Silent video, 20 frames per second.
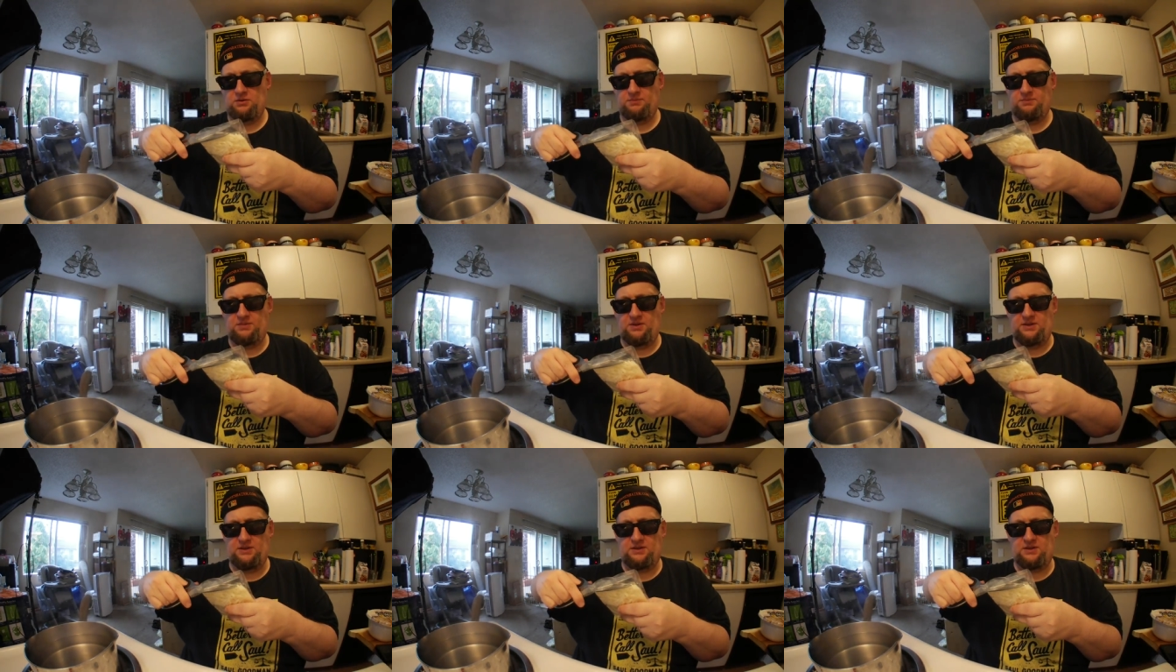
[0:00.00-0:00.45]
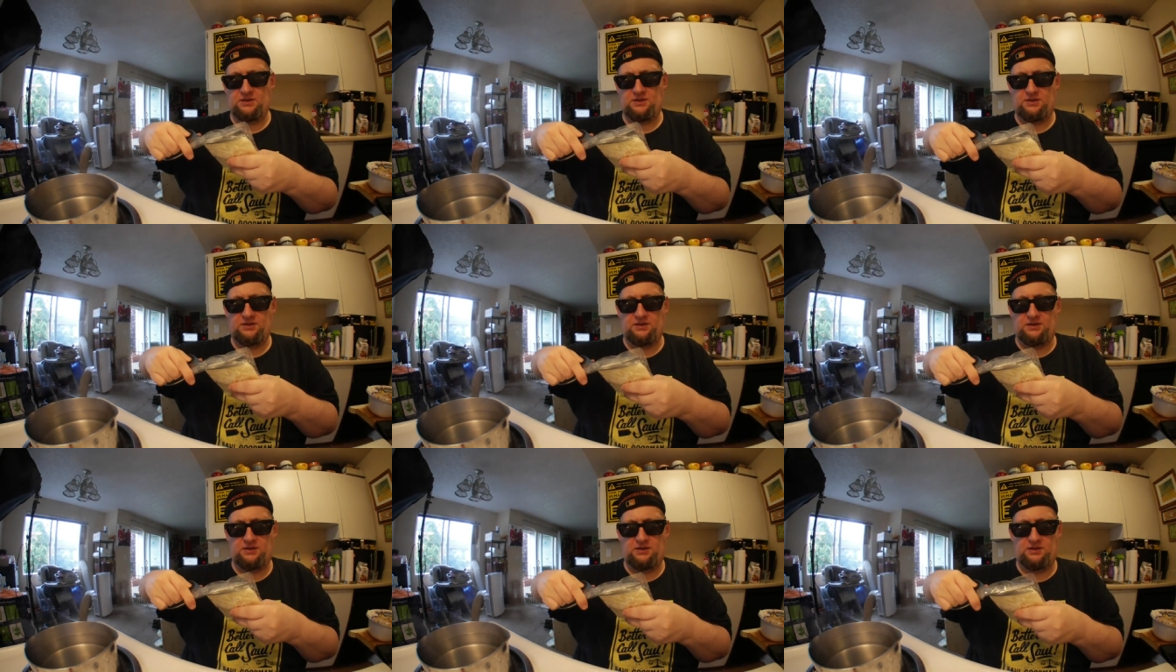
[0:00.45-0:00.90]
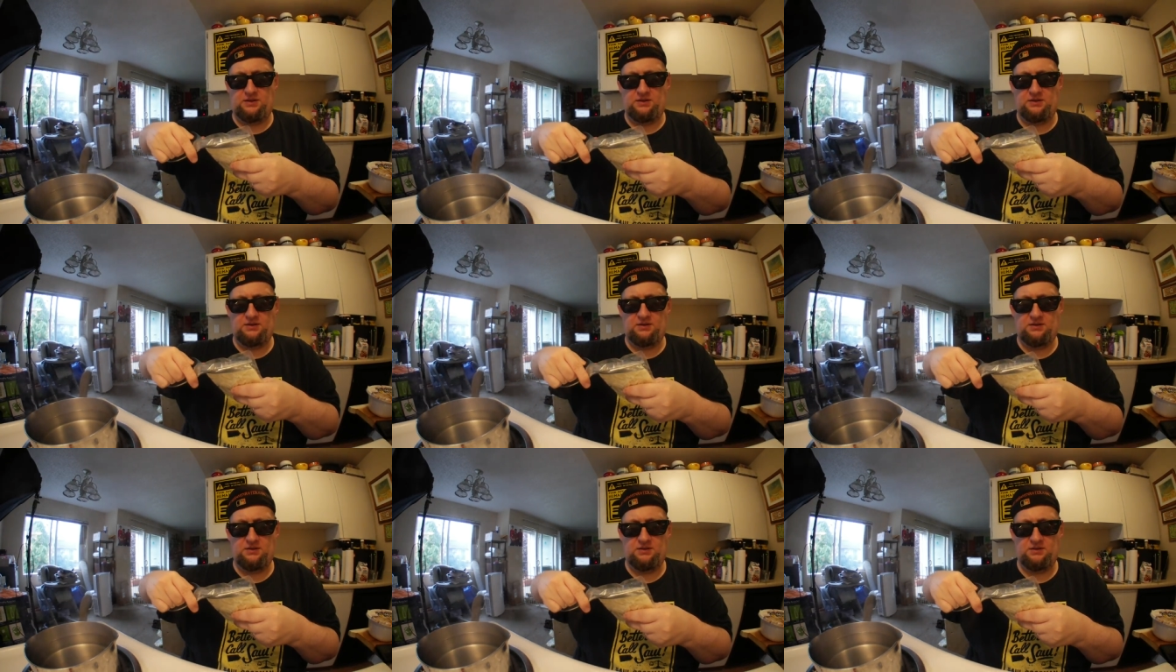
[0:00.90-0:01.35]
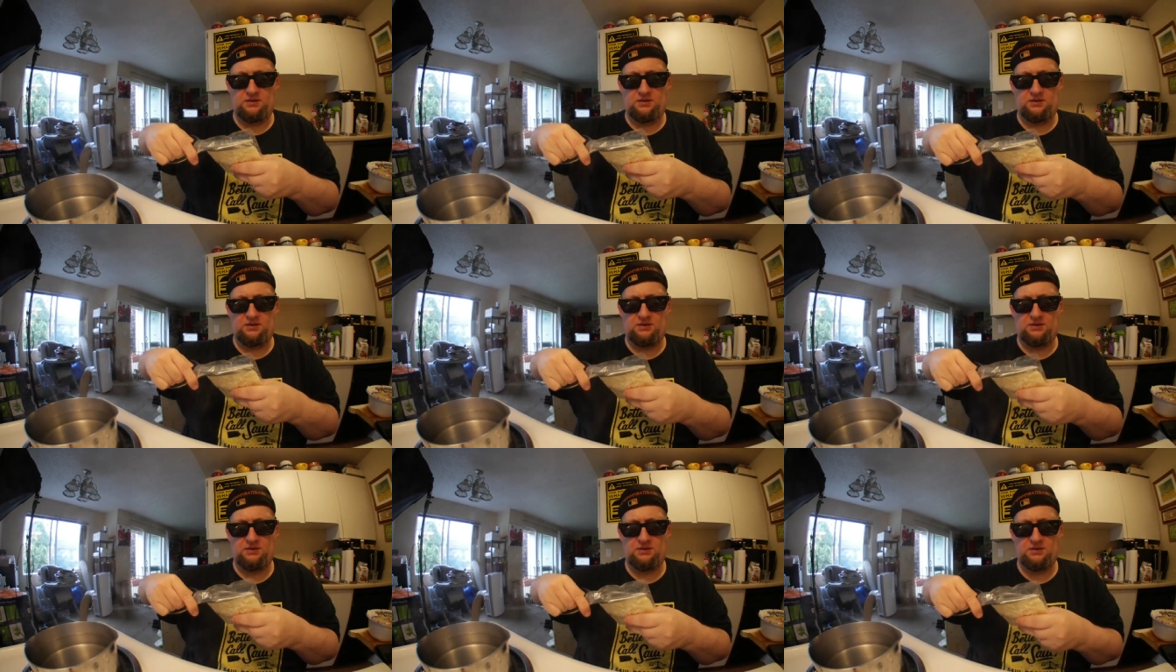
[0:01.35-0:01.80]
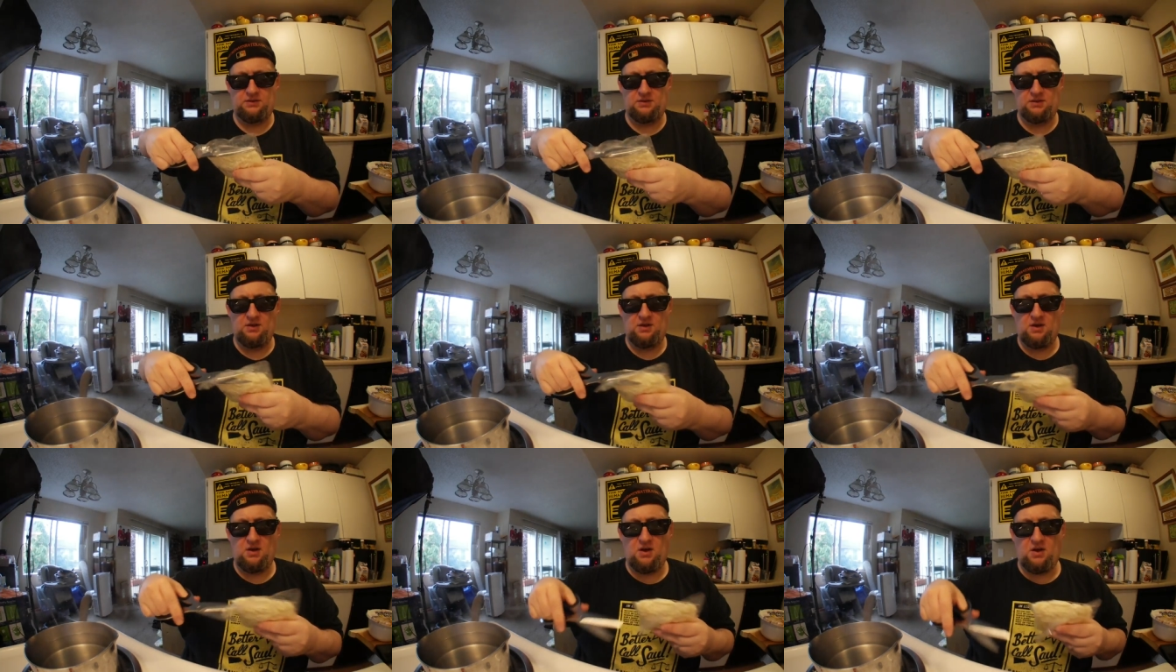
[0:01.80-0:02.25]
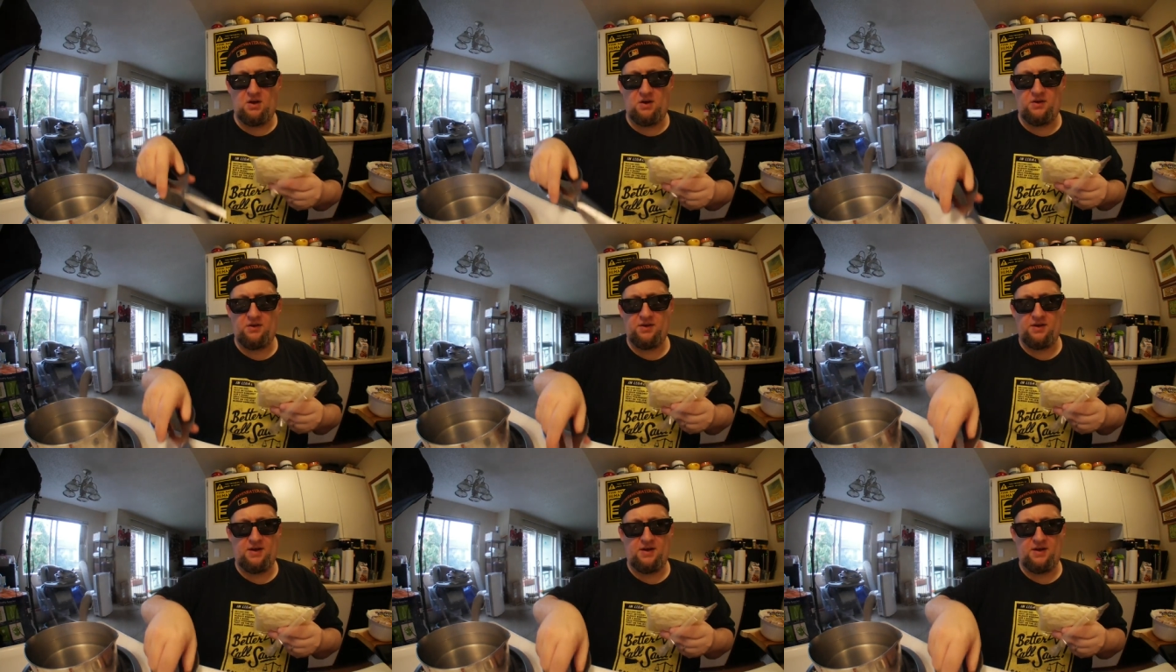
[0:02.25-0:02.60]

Basically, all